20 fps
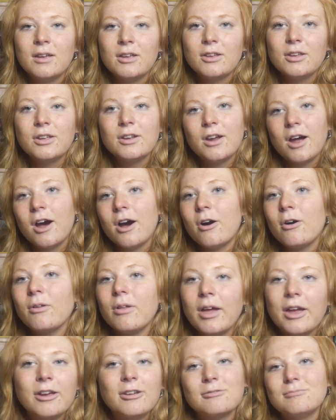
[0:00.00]
you know,
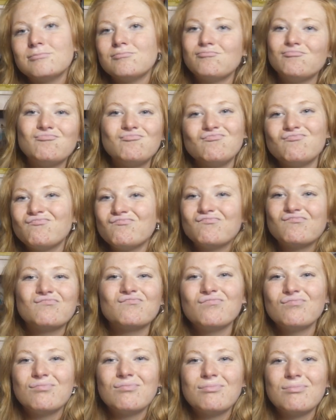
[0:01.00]
like,
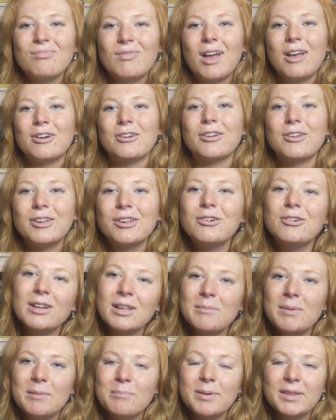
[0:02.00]
I don't know, you know what
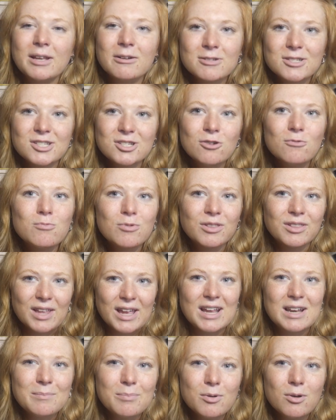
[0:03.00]
I mean? But they were still
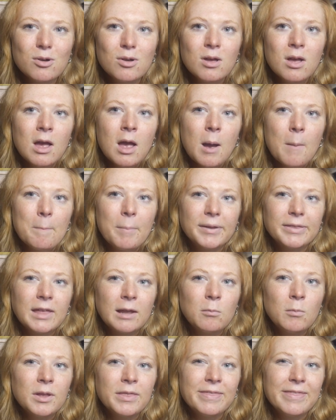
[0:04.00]
relatable. But
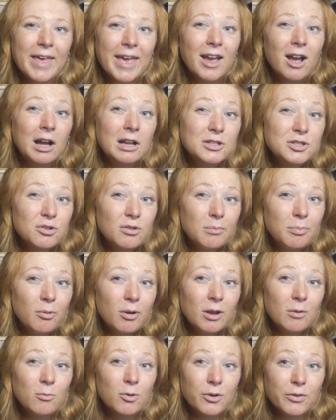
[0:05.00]
then when they got to a
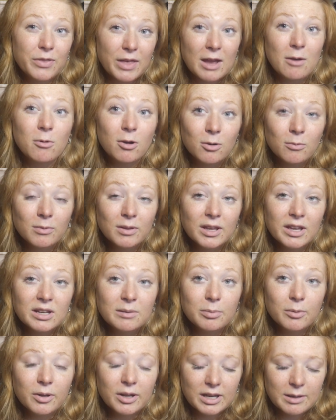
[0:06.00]
point where they weren't
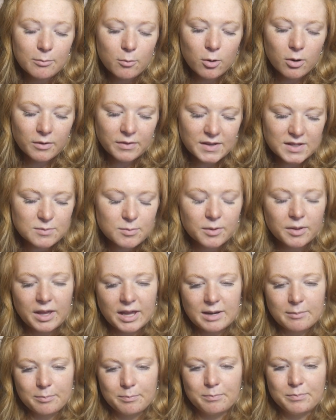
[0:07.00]
relatable anymore, these dope
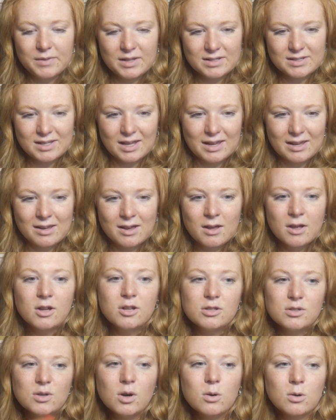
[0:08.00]

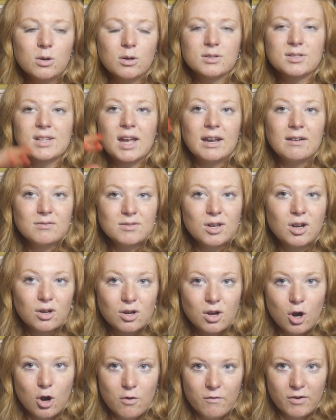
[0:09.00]
girls kind of
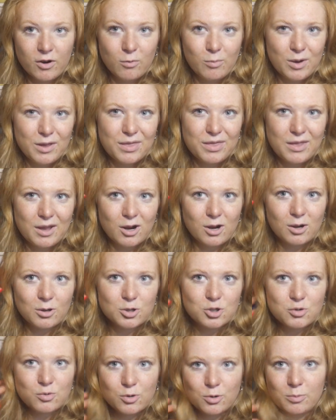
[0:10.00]
took over with their
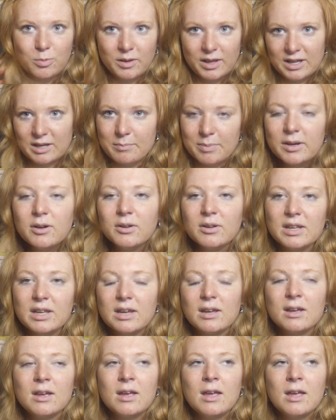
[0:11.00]
true relatability.